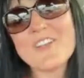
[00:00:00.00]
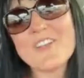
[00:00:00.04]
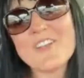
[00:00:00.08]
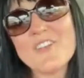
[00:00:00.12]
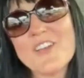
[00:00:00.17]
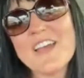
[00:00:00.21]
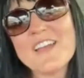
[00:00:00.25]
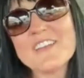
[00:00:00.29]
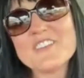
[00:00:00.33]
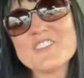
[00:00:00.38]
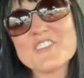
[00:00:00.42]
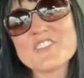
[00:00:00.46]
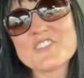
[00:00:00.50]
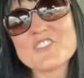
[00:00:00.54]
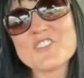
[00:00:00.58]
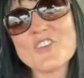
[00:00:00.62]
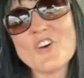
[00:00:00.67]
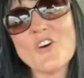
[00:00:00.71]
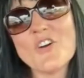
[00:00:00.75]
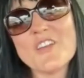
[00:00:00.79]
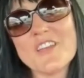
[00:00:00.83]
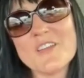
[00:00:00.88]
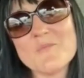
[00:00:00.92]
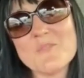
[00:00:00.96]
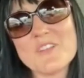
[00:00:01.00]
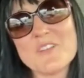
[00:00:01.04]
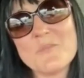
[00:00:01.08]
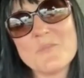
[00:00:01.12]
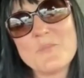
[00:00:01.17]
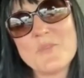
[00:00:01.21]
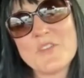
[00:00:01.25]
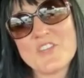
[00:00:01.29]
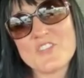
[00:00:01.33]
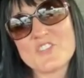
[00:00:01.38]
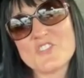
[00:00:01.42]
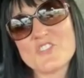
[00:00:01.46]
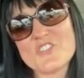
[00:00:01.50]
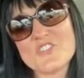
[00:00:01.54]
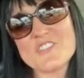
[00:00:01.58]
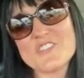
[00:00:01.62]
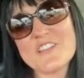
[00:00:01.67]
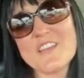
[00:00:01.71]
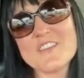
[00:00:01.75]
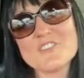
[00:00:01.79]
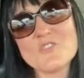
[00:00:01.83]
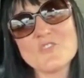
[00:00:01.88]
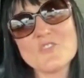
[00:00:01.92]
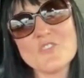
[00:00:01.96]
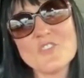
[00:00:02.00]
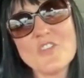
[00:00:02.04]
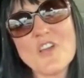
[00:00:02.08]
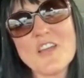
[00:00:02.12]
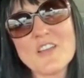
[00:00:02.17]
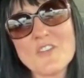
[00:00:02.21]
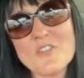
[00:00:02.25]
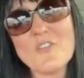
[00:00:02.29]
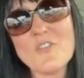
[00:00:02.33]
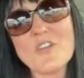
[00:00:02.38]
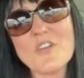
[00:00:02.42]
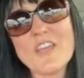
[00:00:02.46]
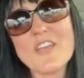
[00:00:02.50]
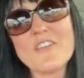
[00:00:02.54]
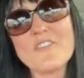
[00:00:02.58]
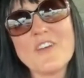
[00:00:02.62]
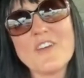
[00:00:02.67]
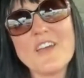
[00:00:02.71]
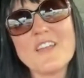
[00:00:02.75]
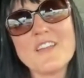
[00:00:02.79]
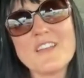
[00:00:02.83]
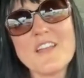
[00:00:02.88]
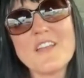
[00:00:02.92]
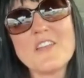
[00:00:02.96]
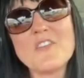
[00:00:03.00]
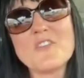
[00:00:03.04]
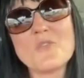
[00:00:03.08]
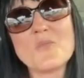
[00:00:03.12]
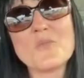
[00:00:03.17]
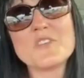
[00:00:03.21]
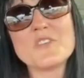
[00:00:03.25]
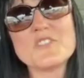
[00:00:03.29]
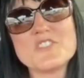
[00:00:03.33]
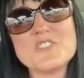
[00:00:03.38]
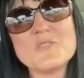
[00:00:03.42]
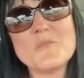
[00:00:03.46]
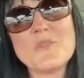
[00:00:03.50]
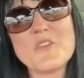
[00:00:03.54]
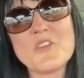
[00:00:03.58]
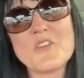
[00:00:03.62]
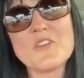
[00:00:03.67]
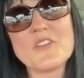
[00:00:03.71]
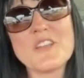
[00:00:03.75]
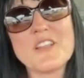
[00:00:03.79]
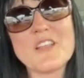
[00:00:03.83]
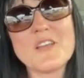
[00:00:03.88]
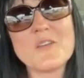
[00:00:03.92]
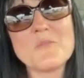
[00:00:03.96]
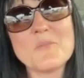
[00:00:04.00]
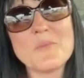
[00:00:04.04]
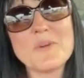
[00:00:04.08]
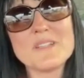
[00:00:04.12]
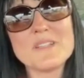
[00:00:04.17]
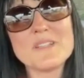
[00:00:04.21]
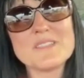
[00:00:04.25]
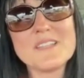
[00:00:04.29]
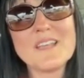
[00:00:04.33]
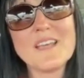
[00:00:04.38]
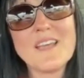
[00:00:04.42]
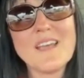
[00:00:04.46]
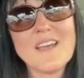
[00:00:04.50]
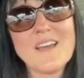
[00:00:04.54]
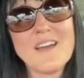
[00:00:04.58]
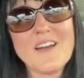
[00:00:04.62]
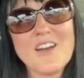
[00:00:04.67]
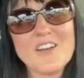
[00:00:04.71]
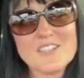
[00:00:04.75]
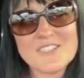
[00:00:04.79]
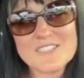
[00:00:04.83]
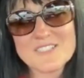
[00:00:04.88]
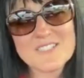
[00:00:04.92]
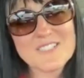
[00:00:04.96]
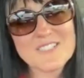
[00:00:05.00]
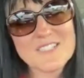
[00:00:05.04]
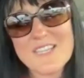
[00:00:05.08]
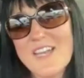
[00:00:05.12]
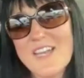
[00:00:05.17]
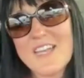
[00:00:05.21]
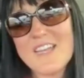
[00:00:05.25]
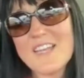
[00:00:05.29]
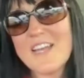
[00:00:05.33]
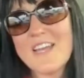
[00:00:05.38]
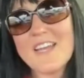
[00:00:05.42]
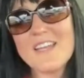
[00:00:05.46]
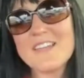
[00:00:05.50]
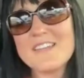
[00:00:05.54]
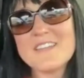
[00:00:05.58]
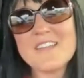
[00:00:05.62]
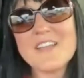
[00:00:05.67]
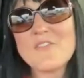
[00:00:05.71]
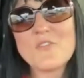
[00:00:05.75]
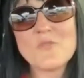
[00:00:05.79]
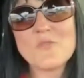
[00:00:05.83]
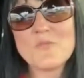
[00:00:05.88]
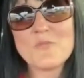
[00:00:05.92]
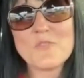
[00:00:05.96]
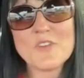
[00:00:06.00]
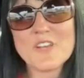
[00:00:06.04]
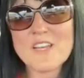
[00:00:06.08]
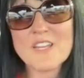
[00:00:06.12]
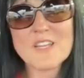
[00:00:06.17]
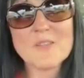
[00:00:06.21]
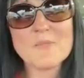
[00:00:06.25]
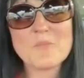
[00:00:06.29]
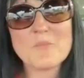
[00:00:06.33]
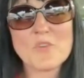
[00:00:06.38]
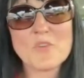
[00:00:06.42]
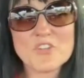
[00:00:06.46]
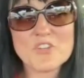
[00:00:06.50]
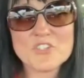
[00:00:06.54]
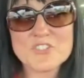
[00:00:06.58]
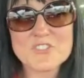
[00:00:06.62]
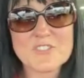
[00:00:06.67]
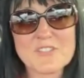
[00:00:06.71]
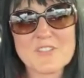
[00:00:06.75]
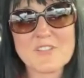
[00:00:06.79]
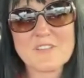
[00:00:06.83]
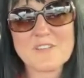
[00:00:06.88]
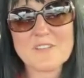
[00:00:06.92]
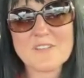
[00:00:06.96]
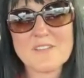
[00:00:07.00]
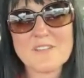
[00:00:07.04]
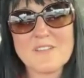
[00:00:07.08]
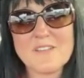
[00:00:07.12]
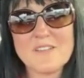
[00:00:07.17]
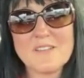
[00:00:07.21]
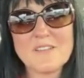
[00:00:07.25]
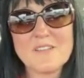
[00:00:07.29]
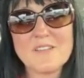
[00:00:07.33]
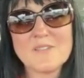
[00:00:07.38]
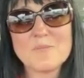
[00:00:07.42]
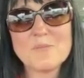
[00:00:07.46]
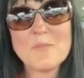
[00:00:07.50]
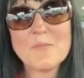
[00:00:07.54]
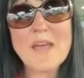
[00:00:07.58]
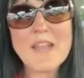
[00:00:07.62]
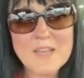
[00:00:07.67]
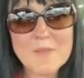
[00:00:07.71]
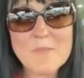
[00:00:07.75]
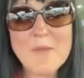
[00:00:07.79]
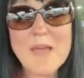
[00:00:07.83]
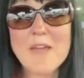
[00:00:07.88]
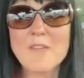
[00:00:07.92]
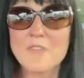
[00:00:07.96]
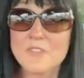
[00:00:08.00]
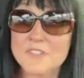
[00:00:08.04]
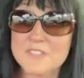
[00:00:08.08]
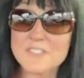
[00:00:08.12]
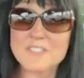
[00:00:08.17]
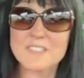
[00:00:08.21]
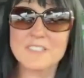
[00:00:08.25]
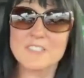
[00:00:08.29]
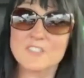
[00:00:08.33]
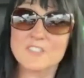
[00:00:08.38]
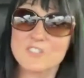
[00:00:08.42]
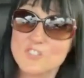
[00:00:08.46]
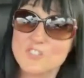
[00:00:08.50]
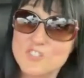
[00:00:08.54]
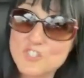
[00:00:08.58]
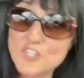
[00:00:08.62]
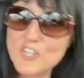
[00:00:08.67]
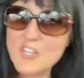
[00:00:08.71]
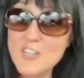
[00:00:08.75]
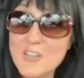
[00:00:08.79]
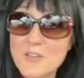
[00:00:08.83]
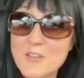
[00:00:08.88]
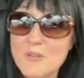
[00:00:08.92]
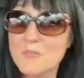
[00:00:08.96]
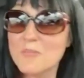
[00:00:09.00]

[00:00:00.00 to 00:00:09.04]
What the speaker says: you, I just saw him on the pictures. I know Eva, and I know when she married him, but honestly, I never really personally met him. I was in his gym.